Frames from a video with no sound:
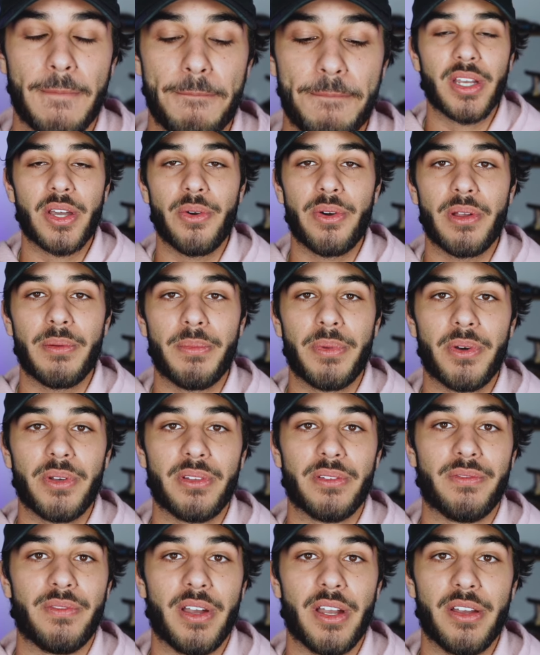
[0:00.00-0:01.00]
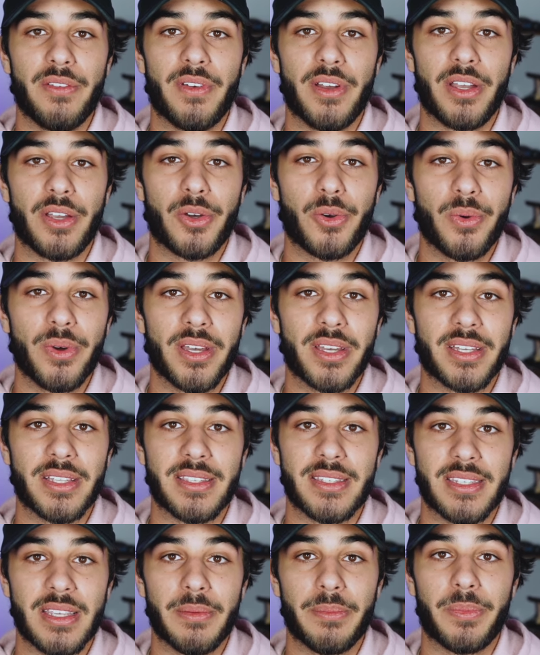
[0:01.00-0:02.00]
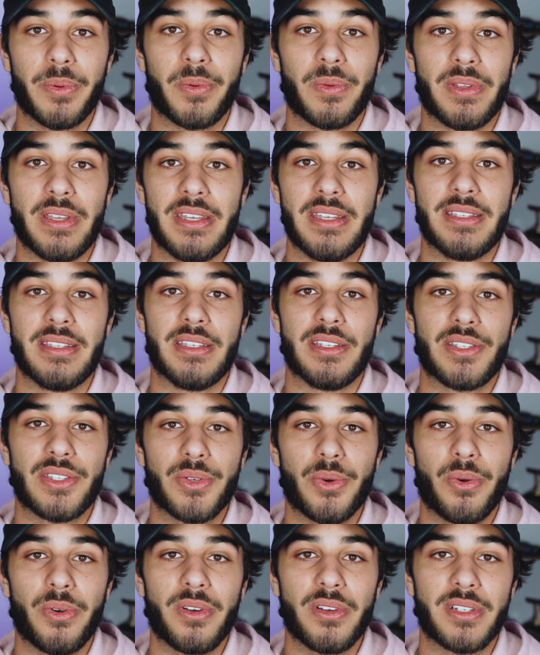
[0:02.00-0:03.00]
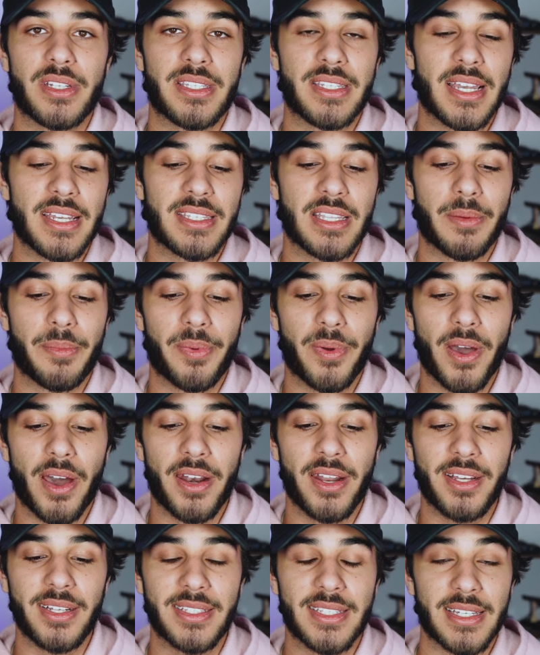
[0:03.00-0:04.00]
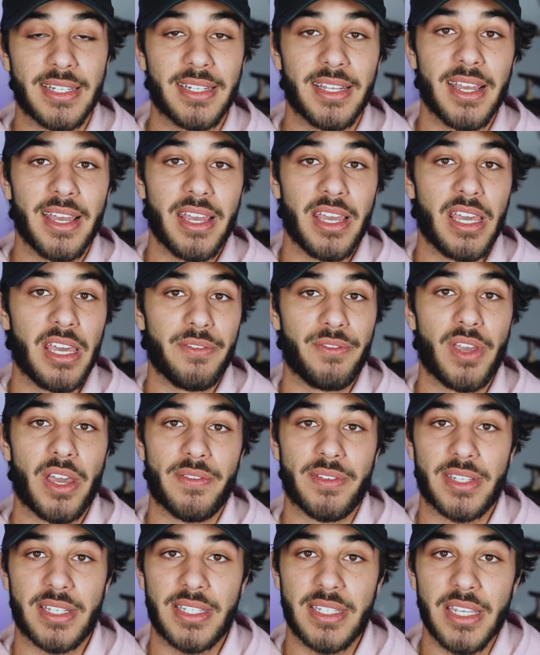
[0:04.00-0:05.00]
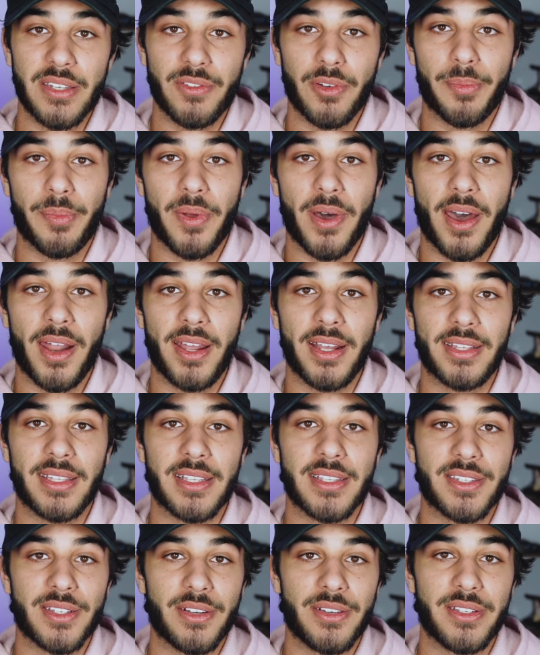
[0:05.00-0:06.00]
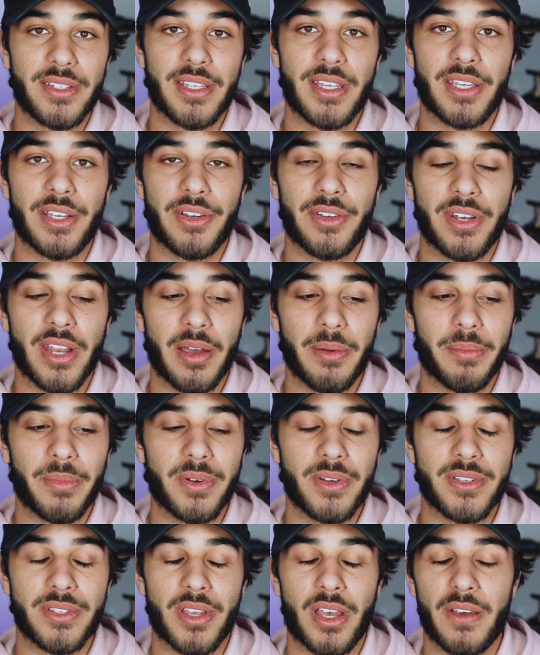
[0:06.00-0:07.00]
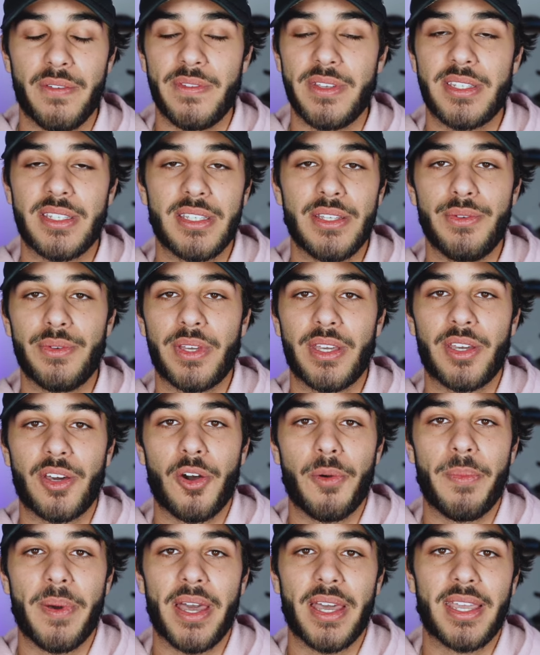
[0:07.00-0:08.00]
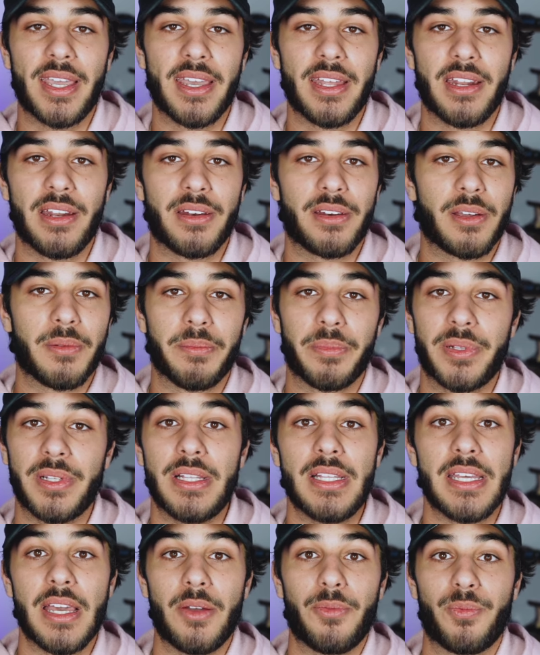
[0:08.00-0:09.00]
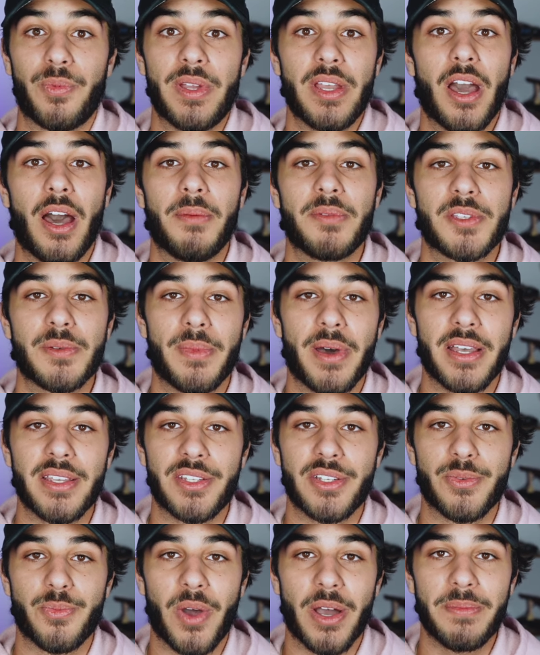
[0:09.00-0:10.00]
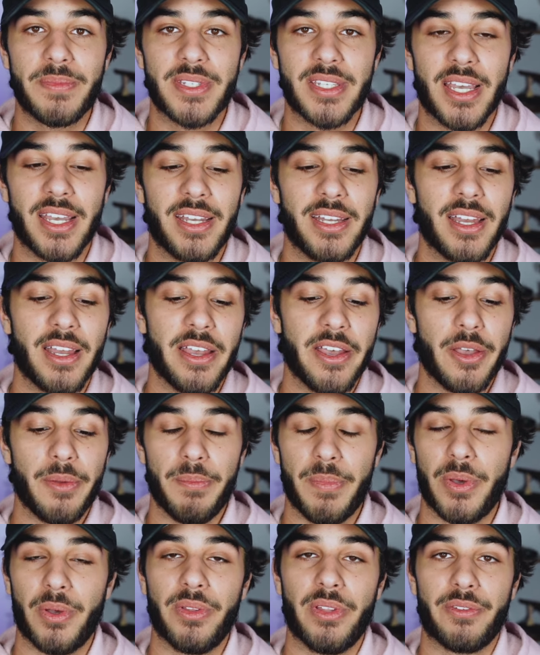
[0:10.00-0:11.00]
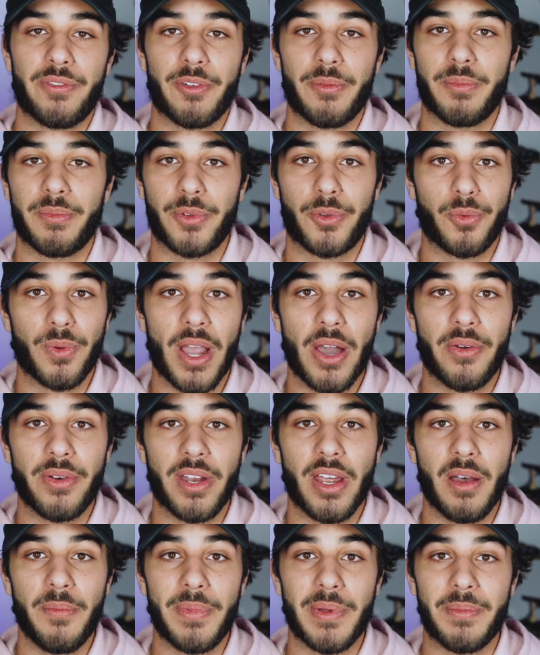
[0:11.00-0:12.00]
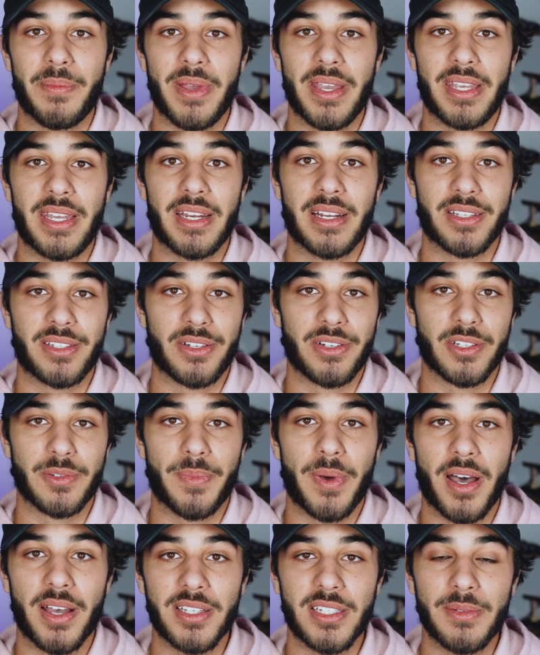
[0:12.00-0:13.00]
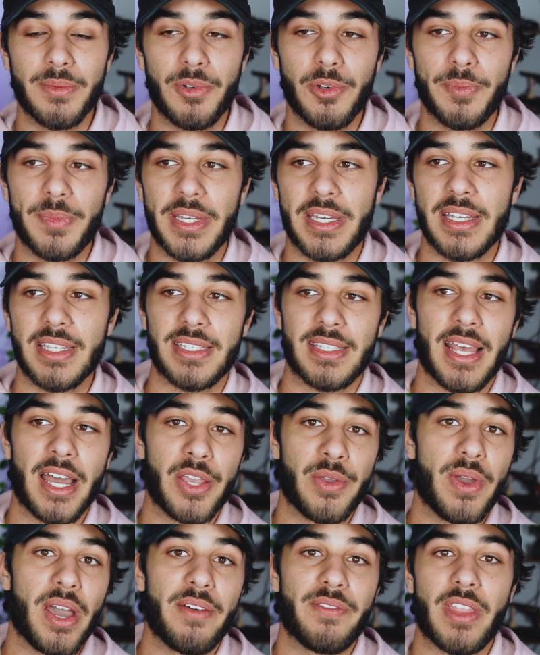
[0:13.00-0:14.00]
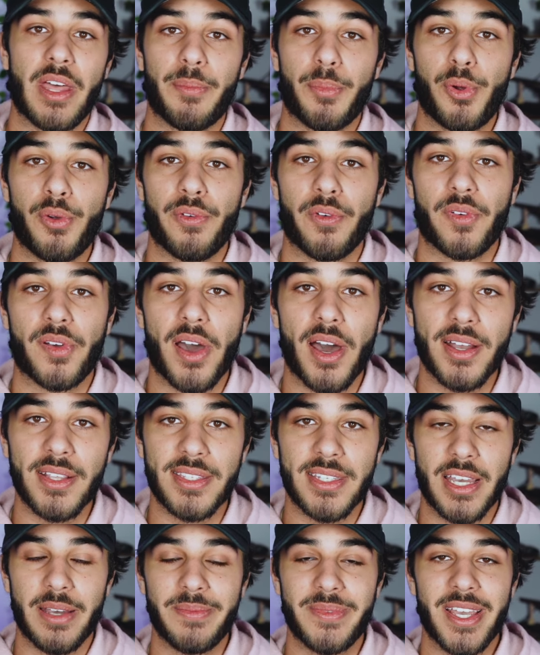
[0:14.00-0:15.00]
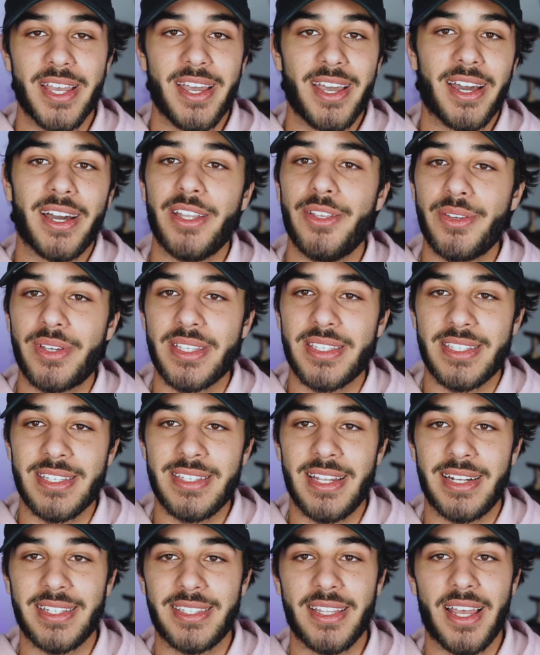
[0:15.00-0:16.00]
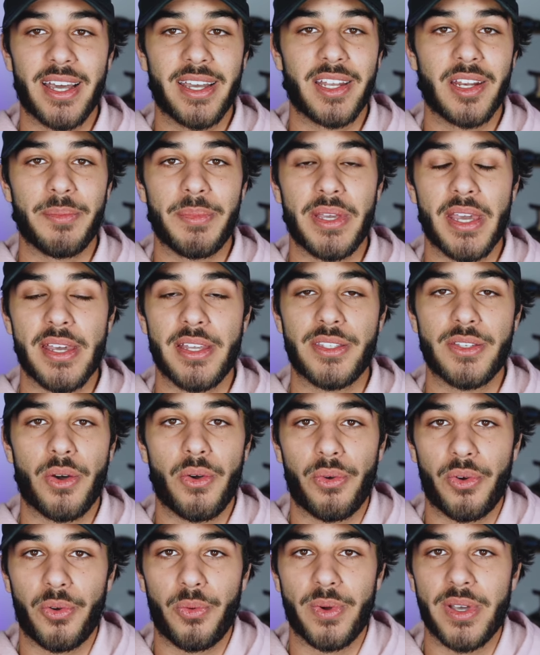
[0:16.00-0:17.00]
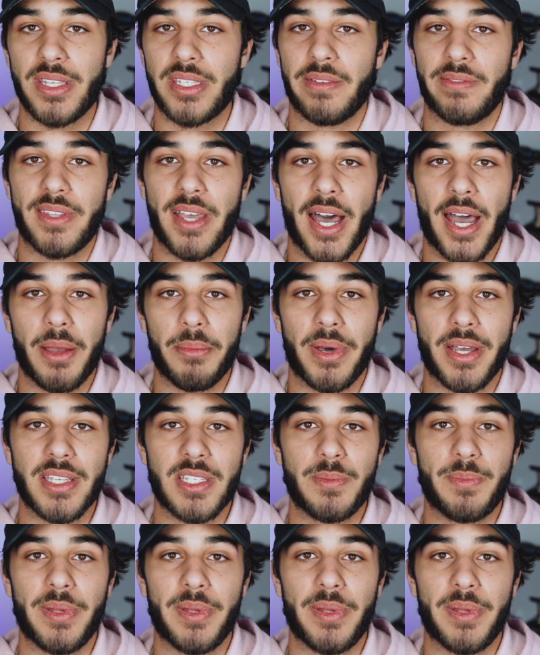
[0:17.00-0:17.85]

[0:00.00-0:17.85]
You want to go ahead and build a very quick and simple, easy store to test that product. And if you have a successful product and start seeing good numbers, obviously you can go back in and completely re-optimize your website, build it from the ground up, and make it as good as possible, because now you have that proof of concept and you can see that it's not going to be a total waste of time by